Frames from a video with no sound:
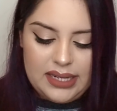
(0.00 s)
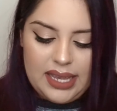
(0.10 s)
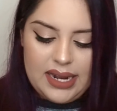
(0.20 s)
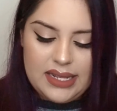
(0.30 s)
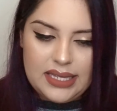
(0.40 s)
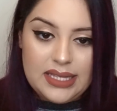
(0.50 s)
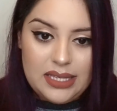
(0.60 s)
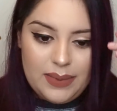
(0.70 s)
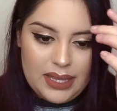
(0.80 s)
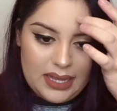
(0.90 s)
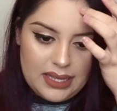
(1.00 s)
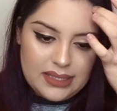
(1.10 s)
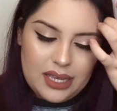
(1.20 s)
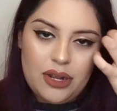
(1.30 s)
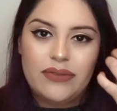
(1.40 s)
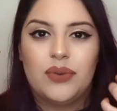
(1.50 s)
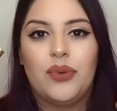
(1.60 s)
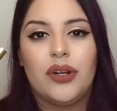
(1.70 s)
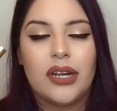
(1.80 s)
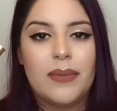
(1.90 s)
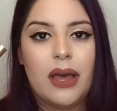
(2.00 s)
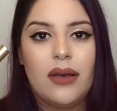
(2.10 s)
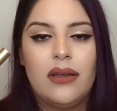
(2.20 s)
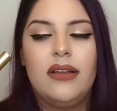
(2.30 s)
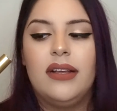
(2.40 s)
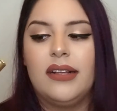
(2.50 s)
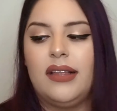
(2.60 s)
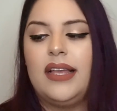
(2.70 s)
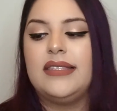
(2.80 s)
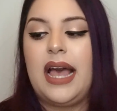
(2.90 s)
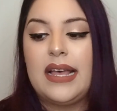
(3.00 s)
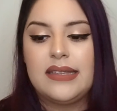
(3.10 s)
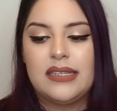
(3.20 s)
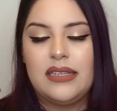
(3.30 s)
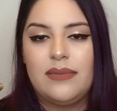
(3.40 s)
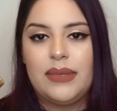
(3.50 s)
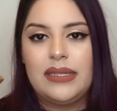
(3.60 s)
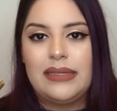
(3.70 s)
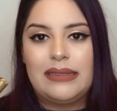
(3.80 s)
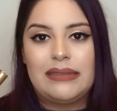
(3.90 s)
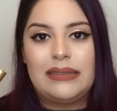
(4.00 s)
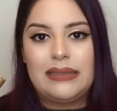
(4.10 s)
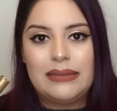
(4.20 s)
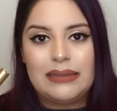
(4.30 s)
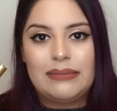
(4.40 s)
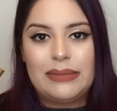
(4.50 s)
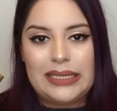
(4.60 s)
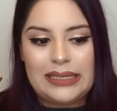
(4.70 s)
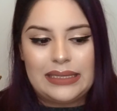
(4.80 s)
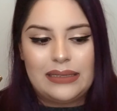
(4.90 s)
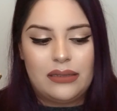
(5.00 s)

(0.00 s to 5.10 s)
And again, it's easy because I don't have to worry about clients asking and being like, oh, it's MAC,